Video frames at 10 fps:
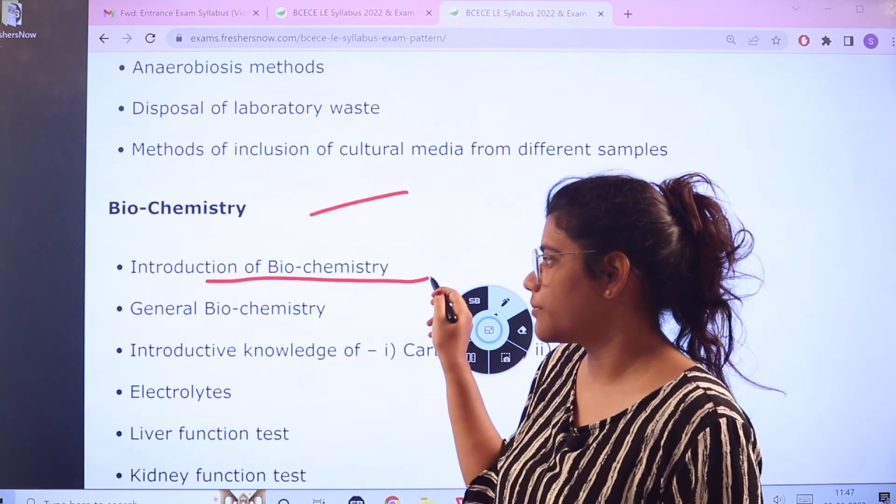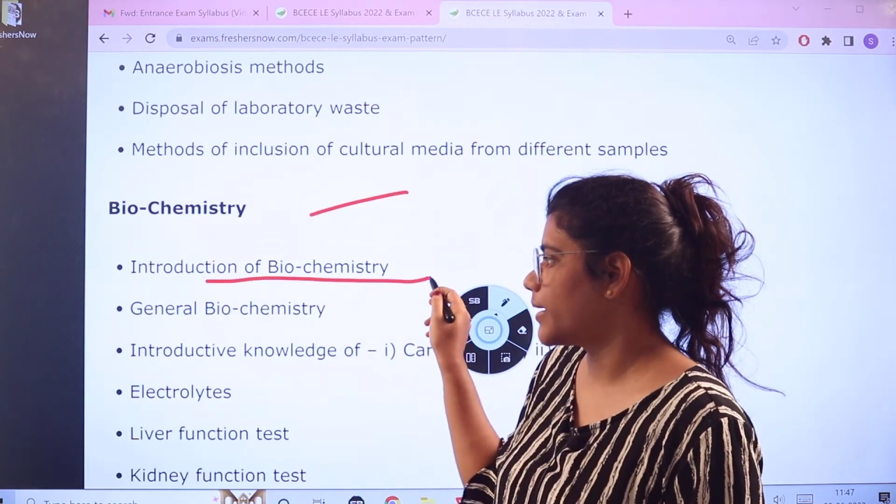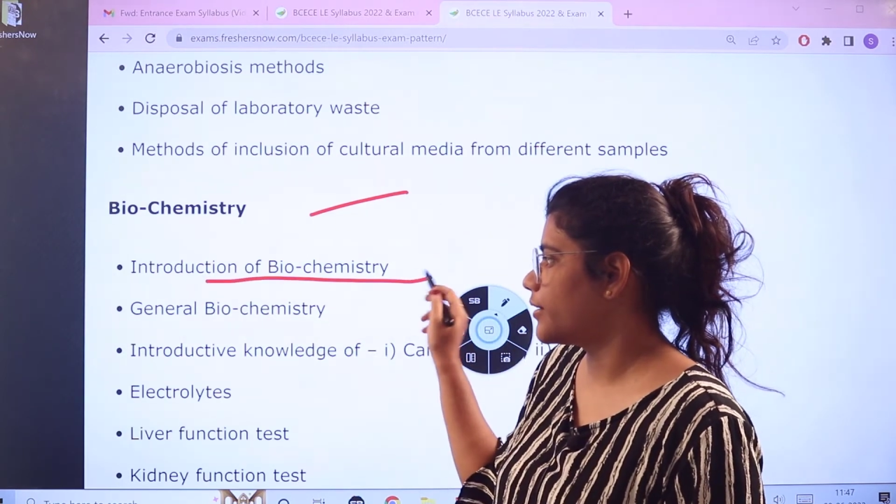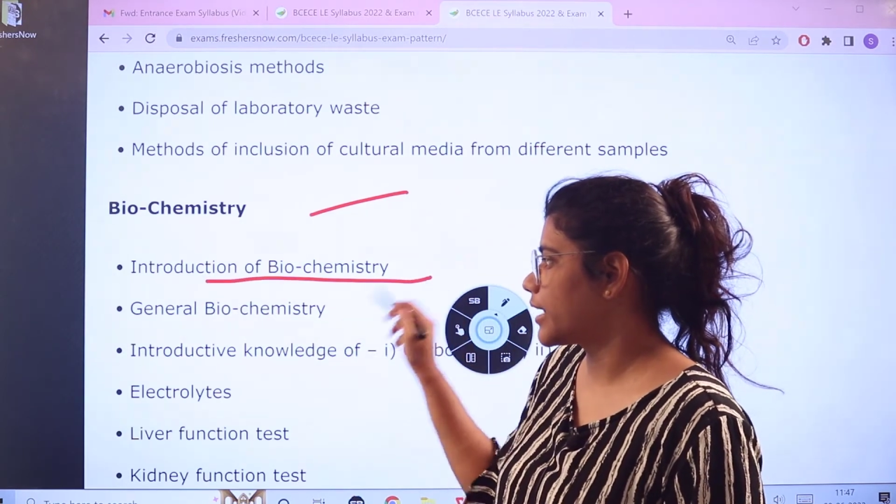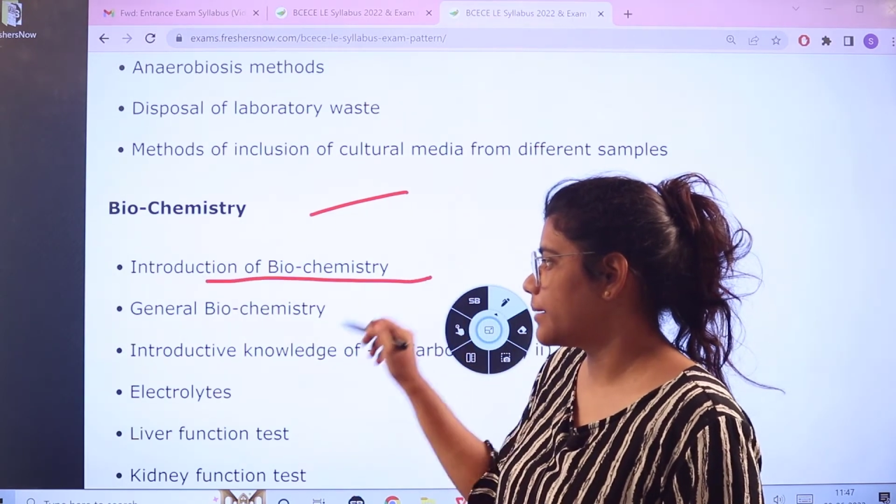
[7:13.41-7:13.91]
of
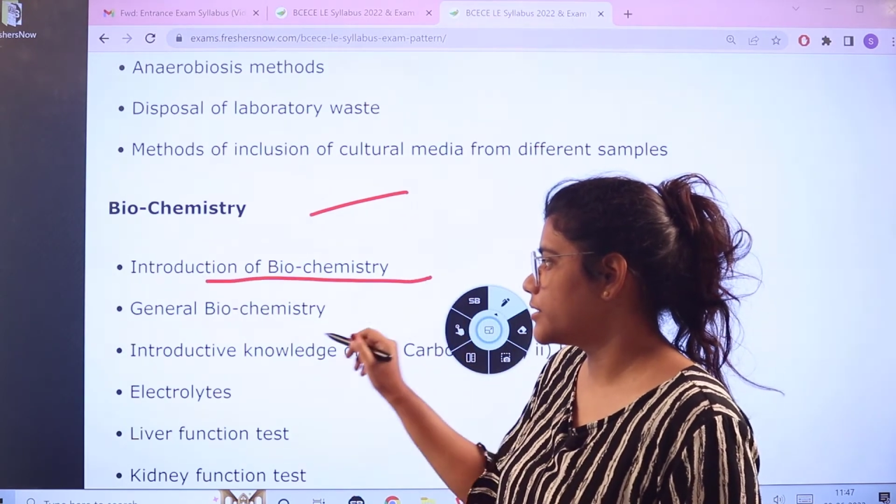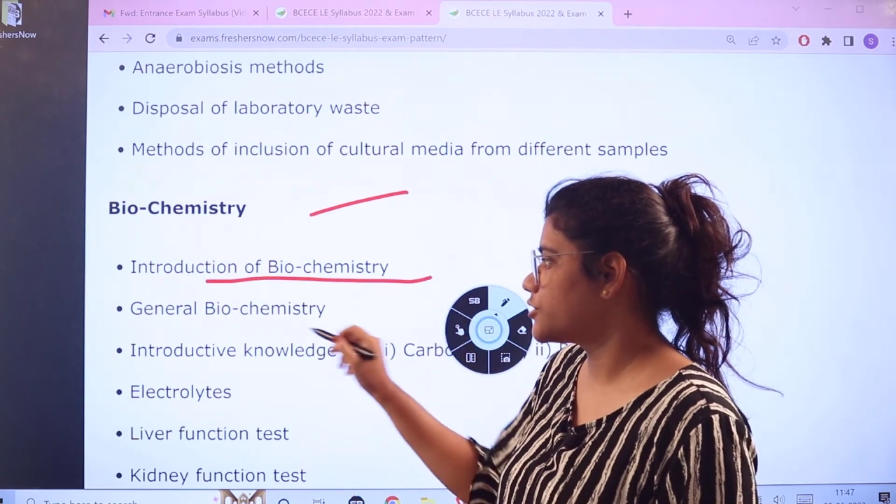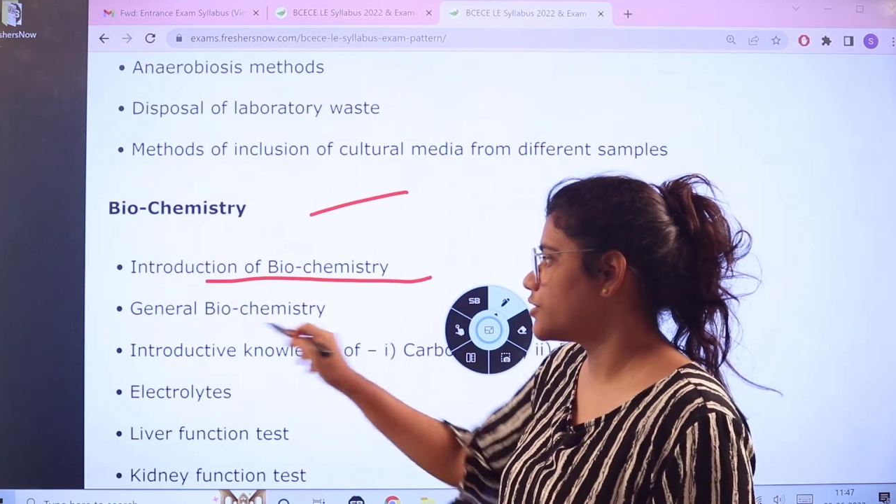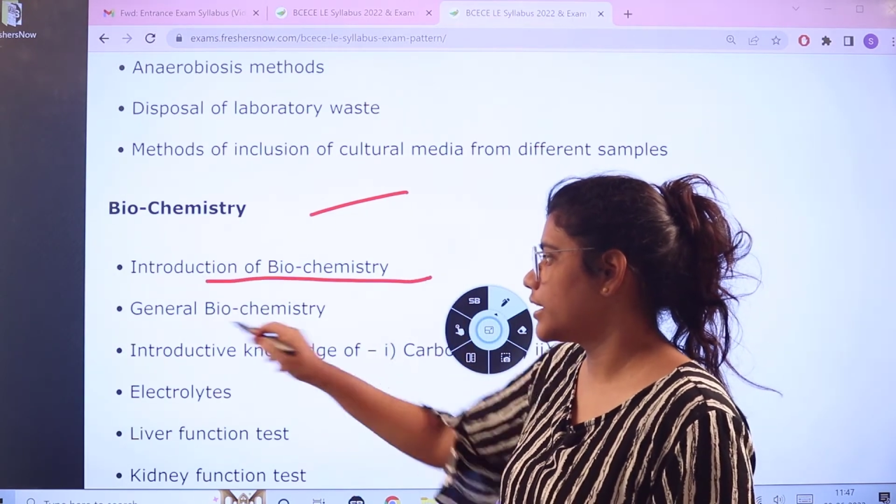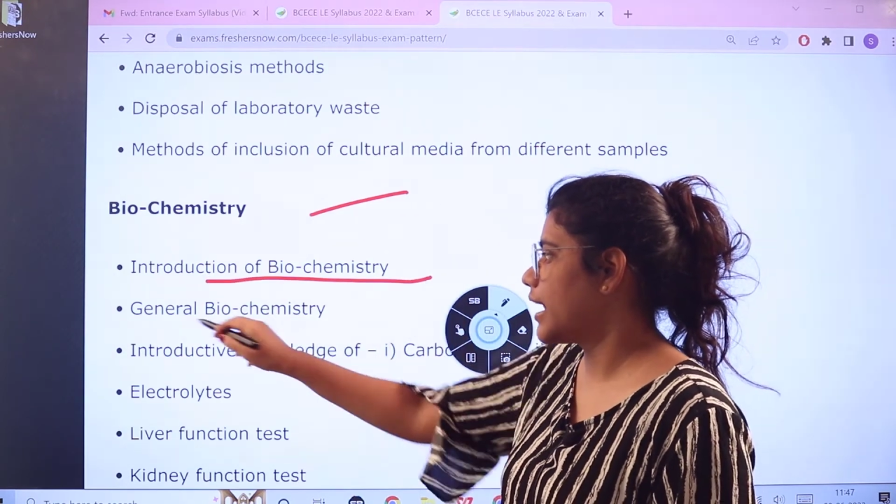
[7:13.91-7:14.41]

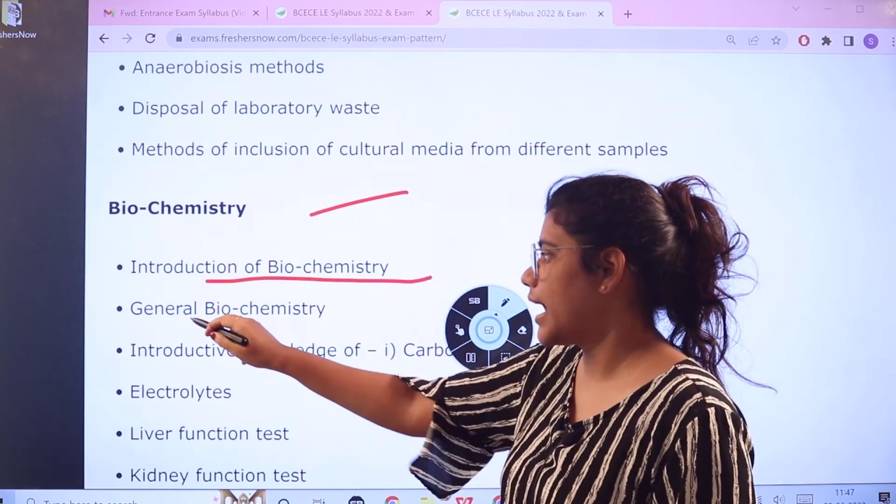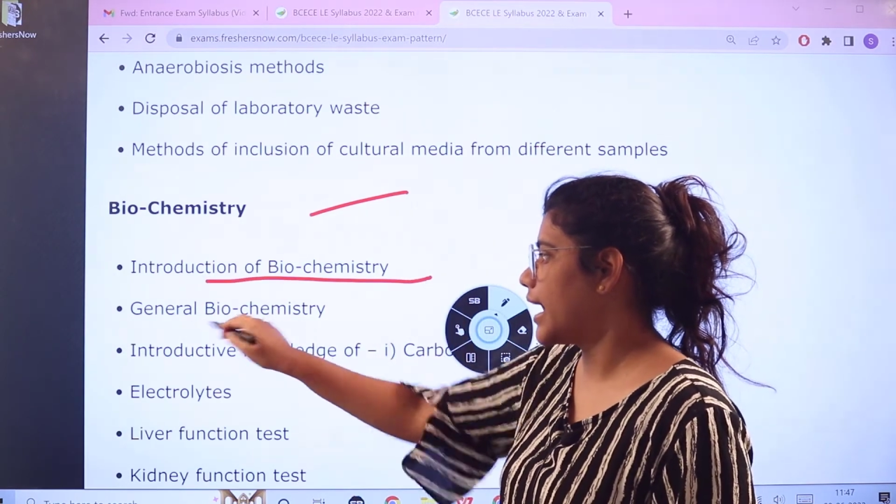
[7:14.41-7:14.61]
biochemistry